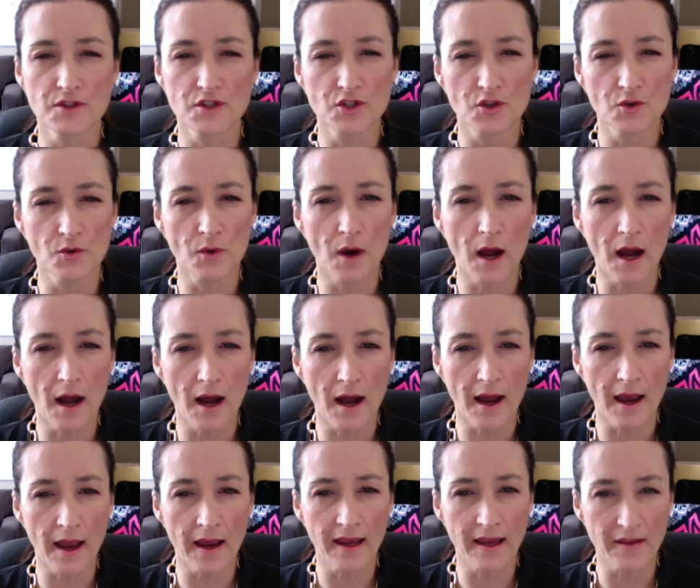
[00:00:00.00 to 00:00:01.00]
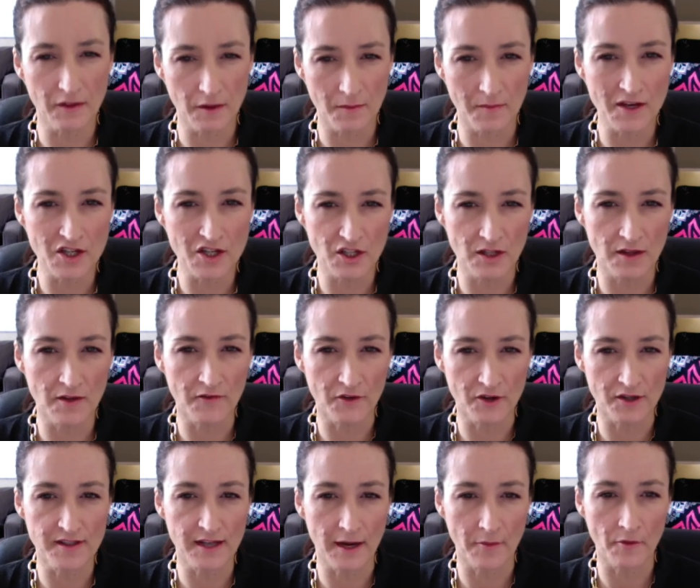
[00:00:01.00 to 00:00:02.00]
do I get the mission the
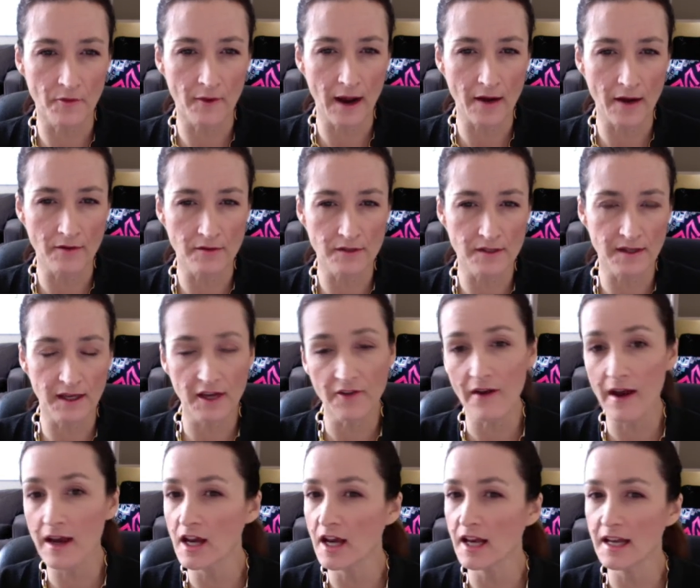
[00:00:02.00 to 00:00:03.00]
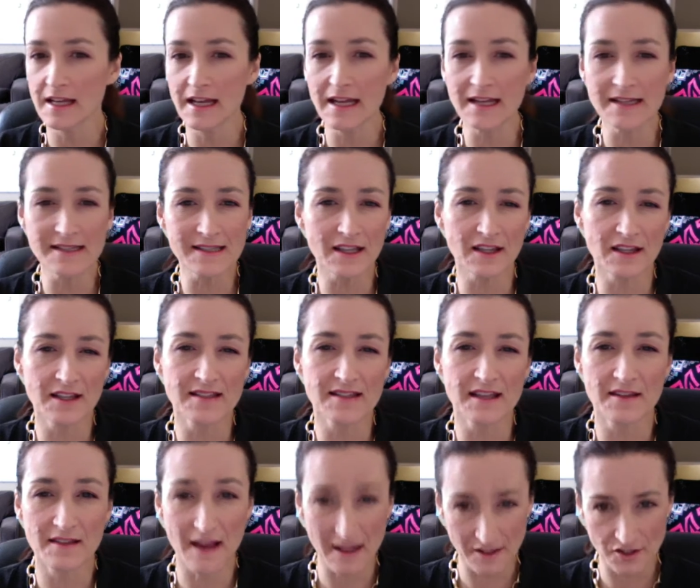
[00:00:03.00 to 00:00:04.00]
first time around? Like if I can instantly see
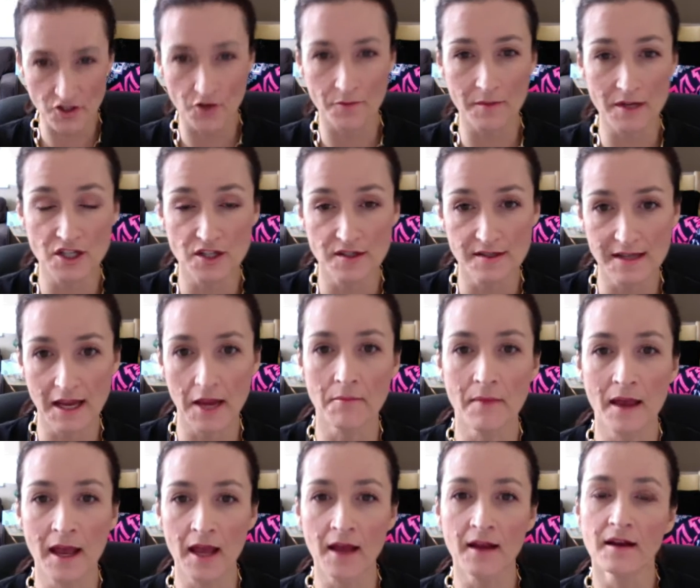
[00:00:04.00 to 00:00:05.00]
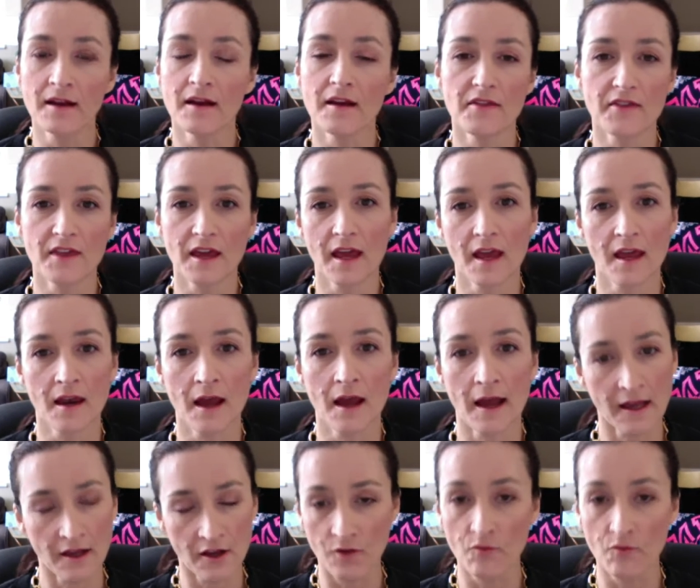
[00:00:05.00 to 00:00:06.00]
that's your mission statement, then I
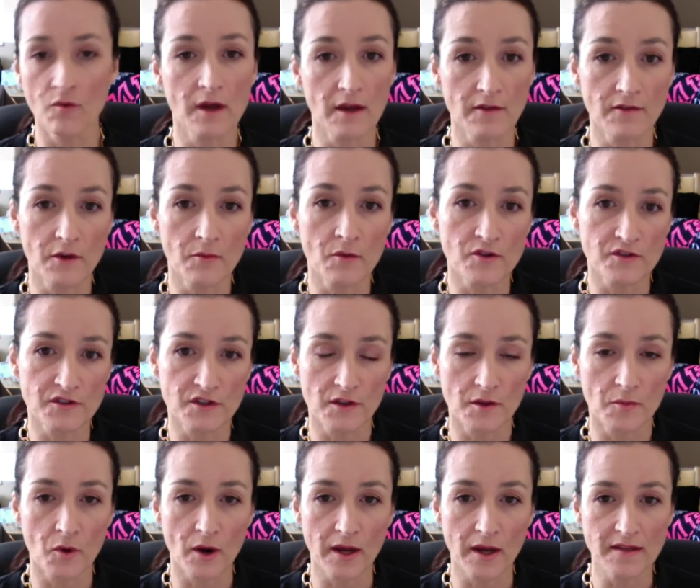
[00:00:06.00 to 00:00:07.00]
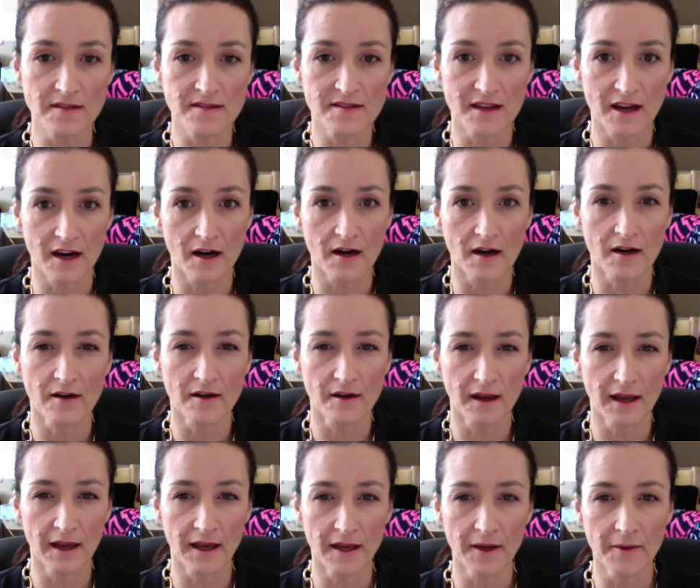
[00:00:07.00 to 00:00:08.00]
will give you most of the points there,
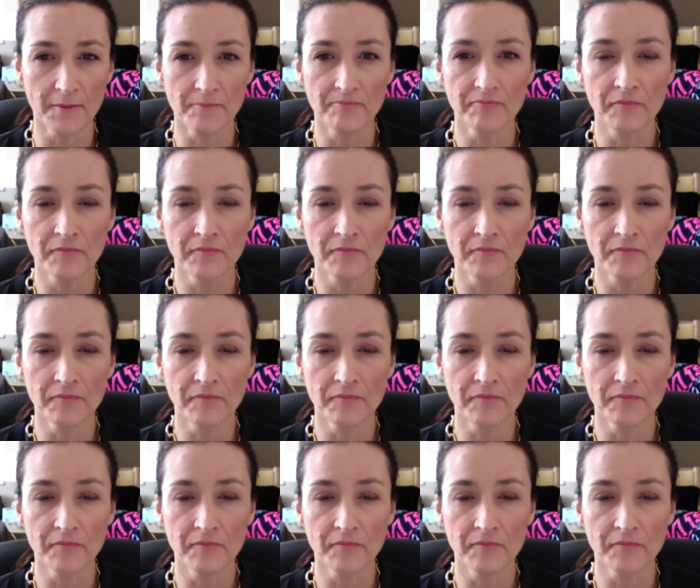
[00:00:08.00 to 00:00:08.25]
okay?